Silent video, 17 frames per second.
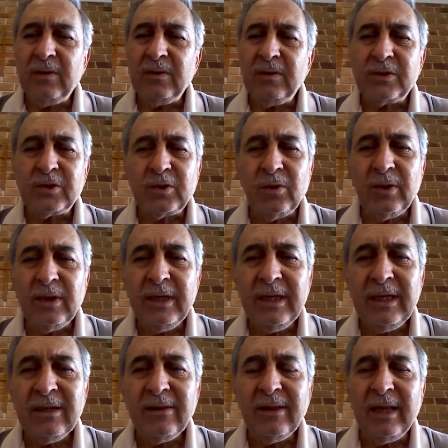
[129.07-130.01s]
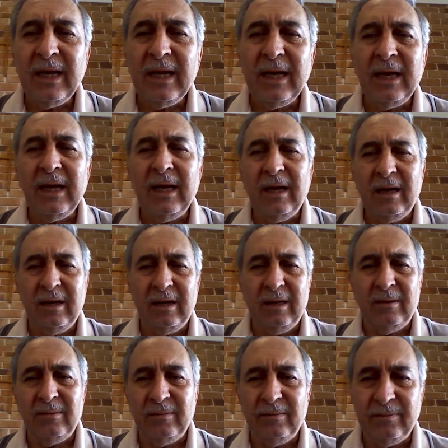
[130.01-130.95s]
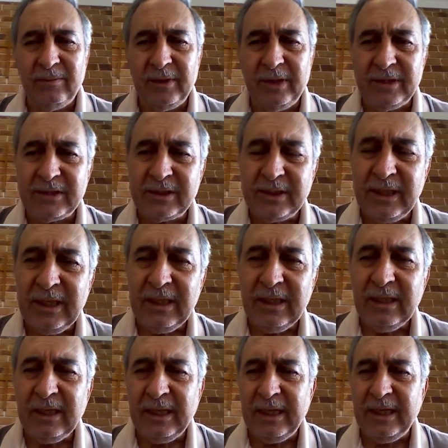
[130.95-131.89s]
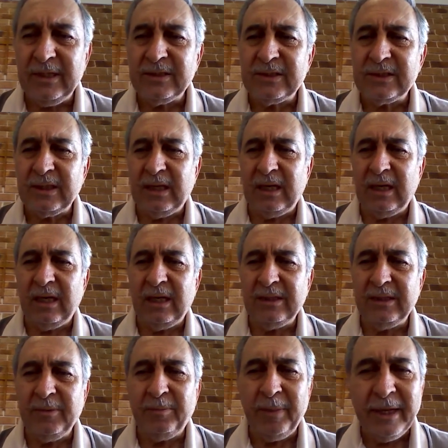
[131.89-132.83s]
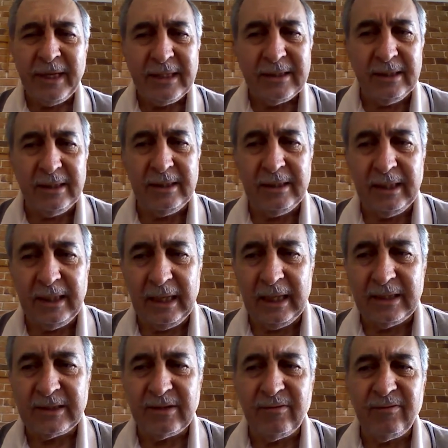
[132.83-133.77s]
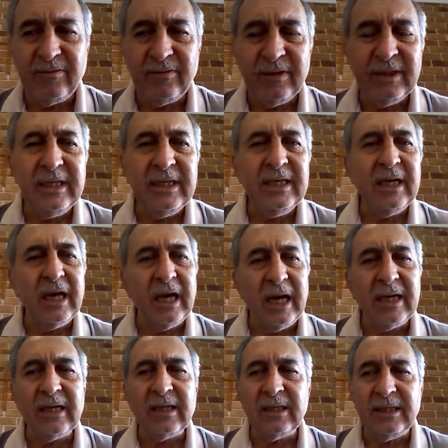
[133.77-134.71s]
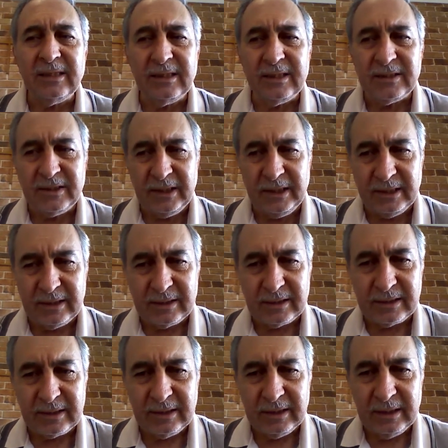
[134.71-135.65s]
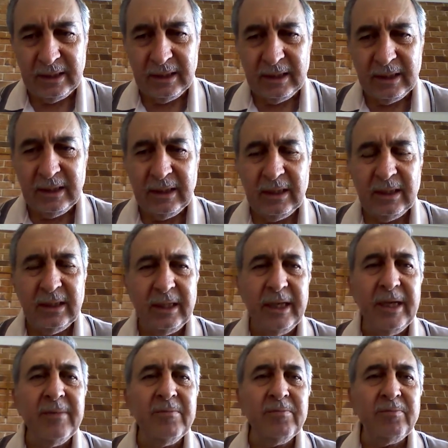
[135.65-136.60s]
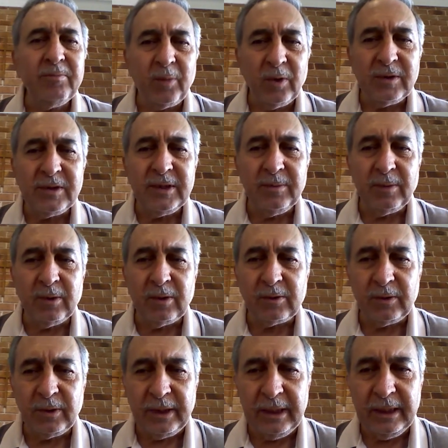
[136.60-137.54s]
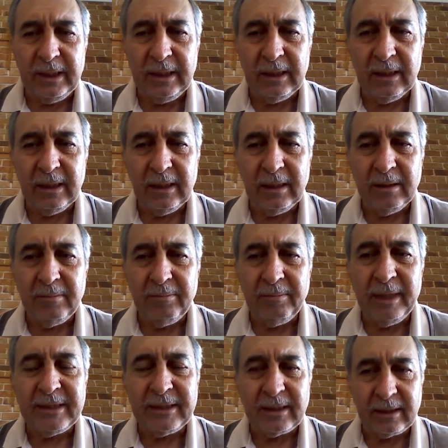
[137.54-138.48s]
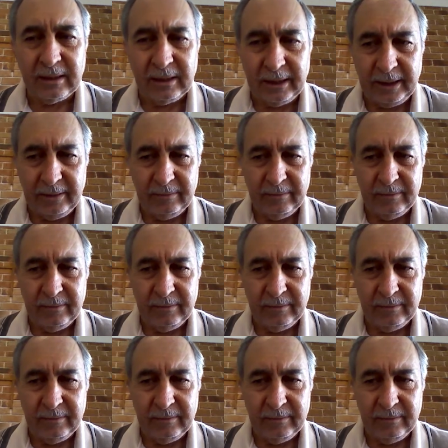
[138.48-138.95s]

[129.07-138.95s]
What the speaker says: So here the sin is depicted as a very ugly disease, impossible to heal medically.